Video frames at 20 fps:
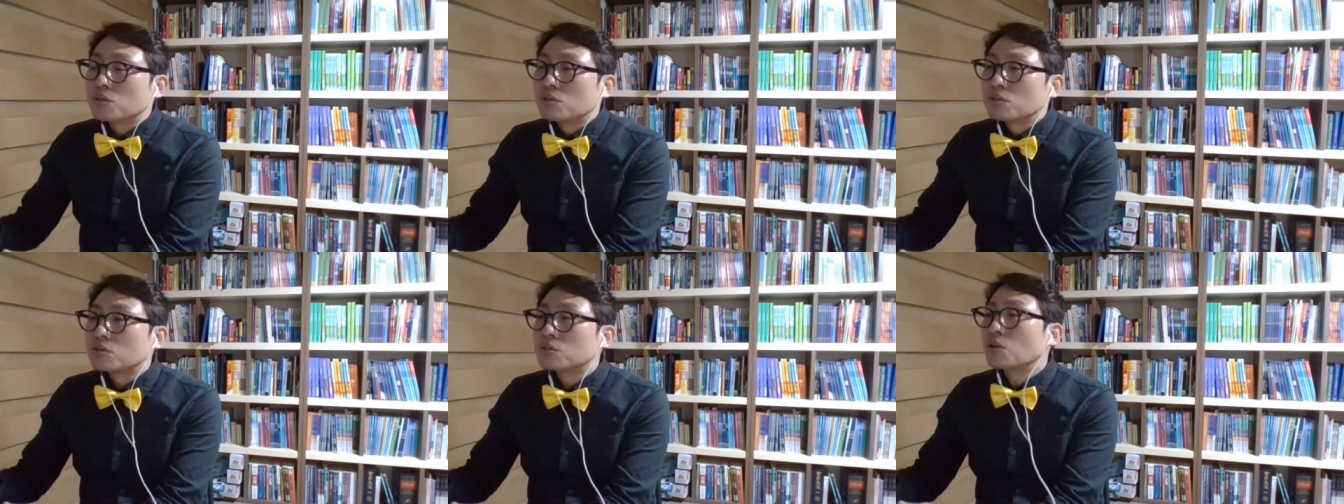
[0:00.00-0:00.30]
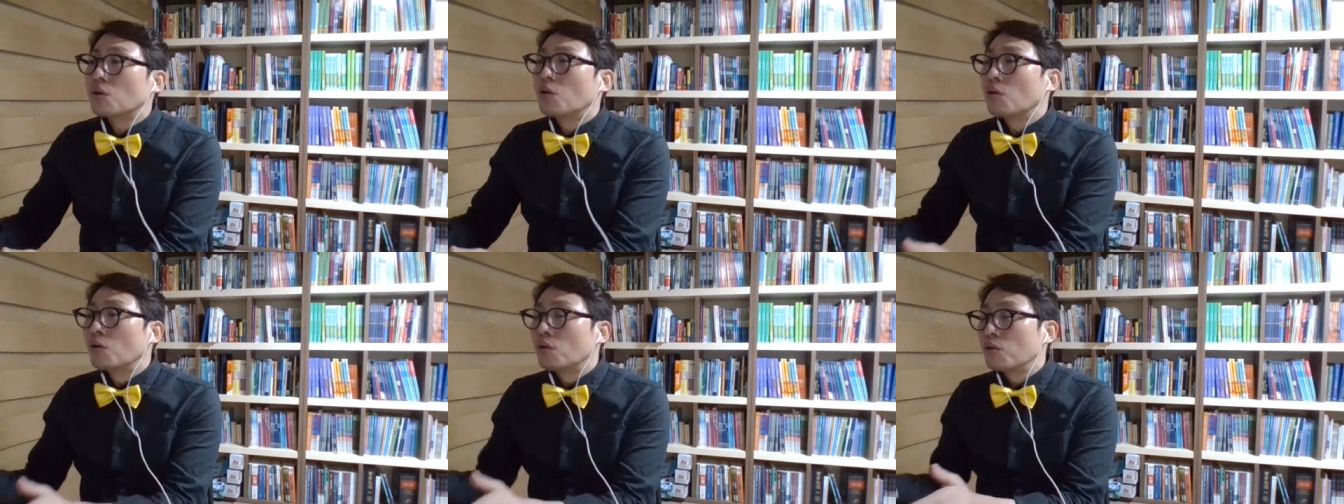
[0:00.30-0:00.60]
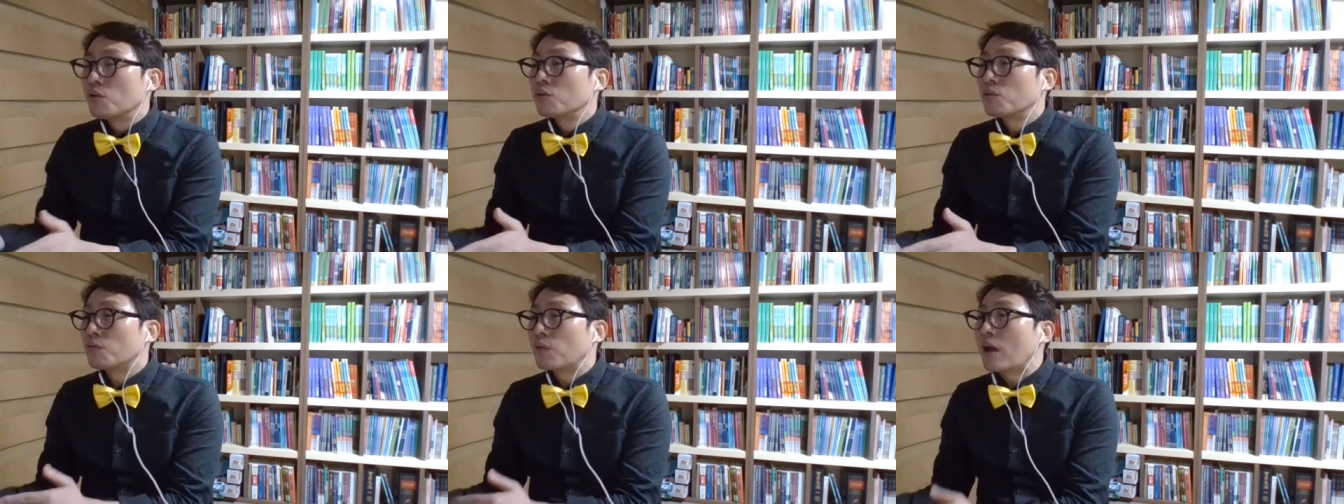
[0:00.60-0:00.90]

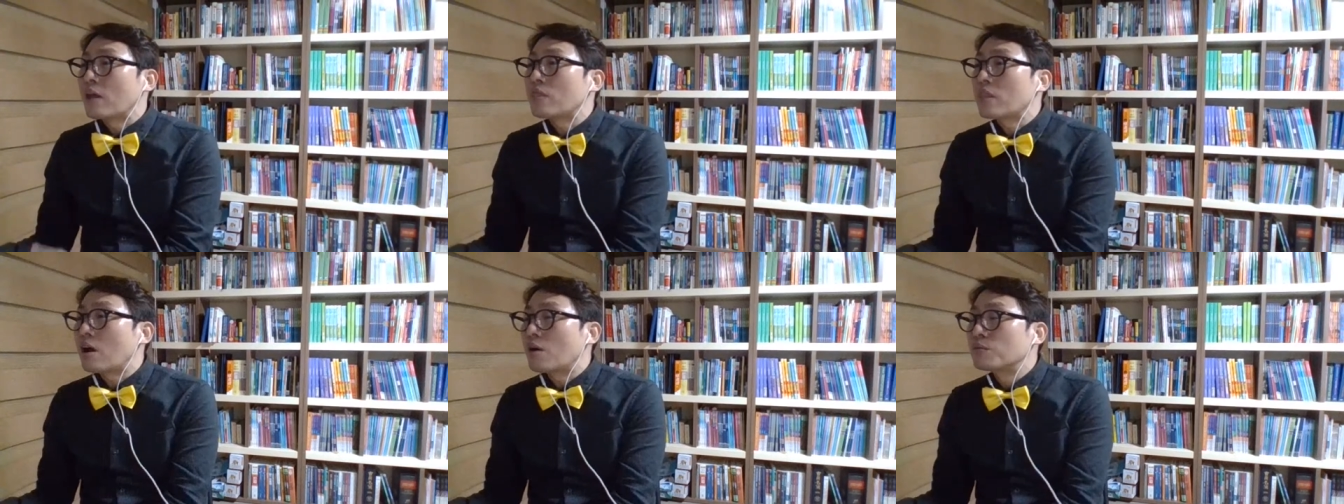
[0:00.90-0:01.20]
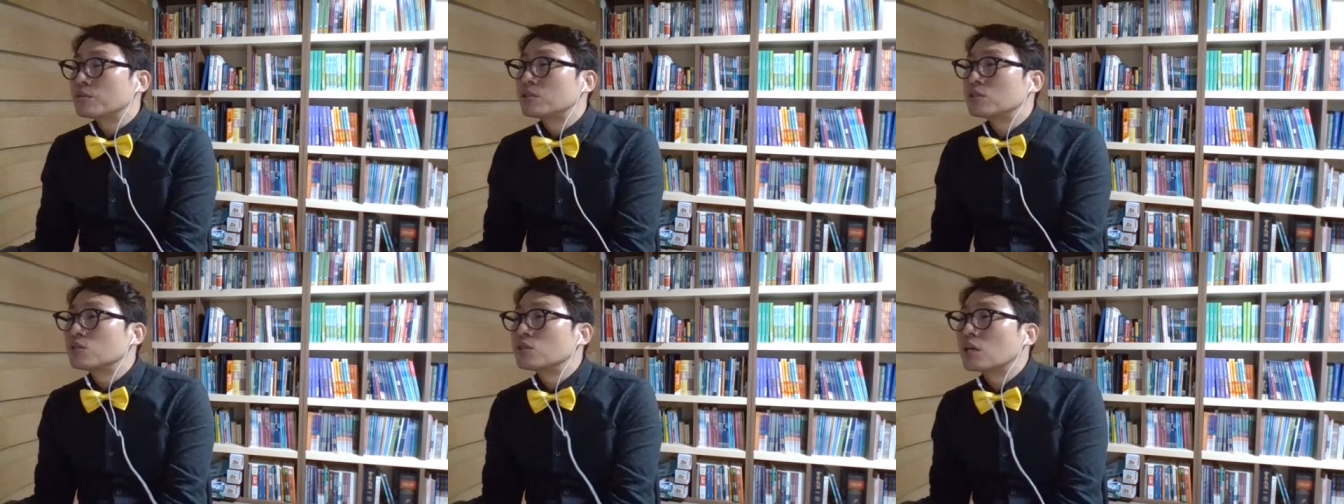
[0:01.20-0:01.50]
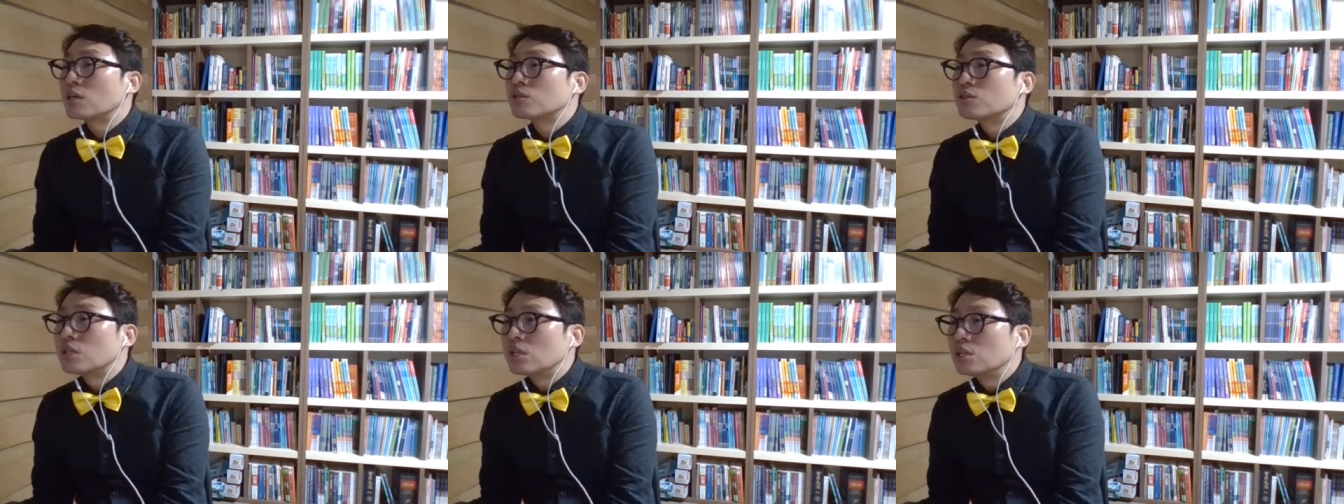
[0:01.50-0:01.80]
So right now is you
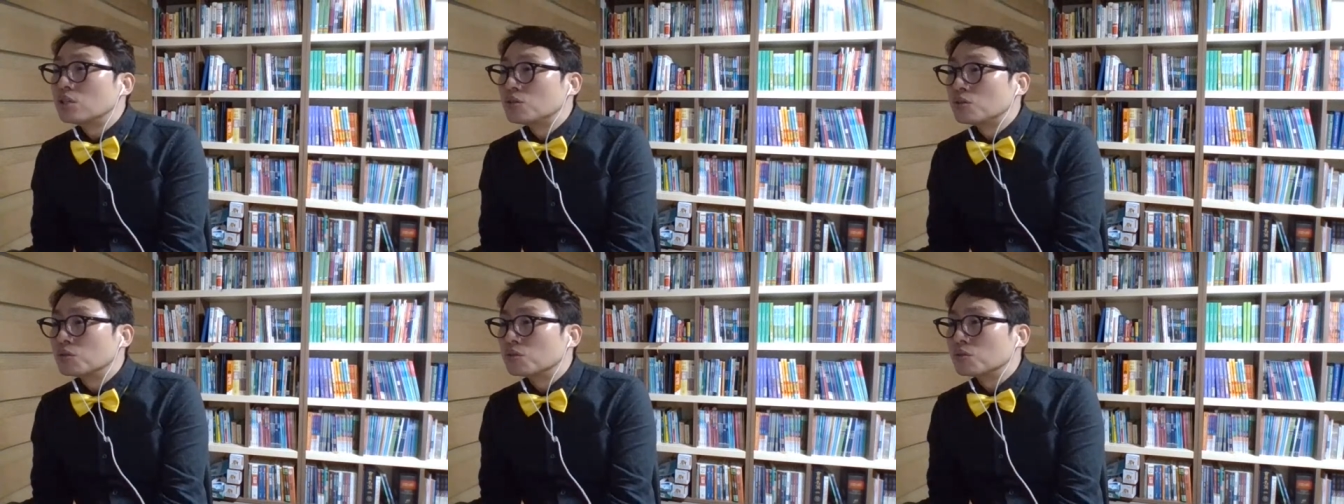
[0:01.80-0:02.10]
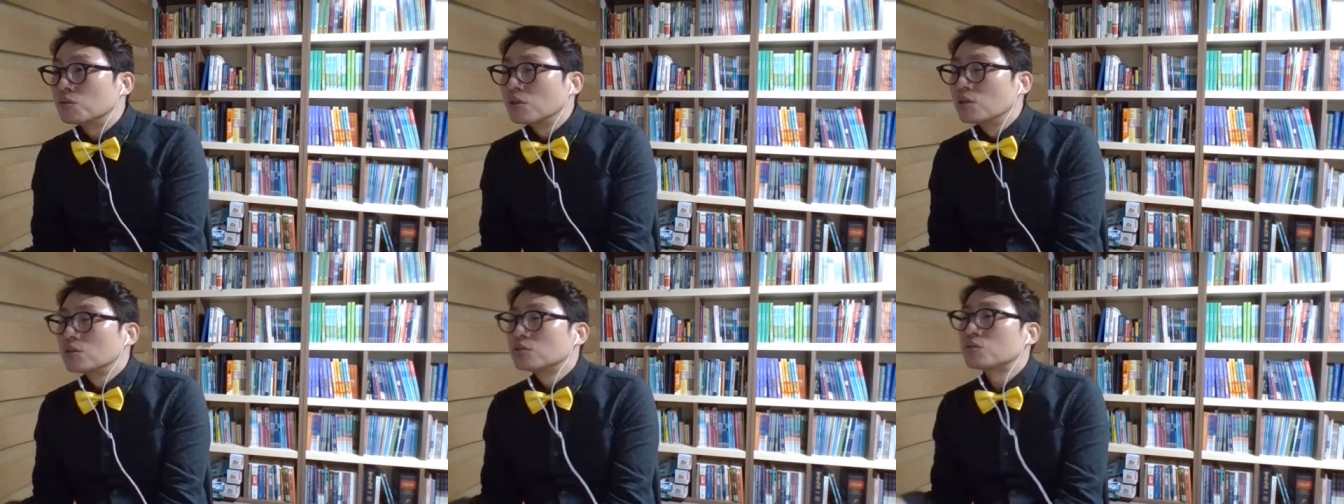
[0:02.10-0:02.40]
got D2.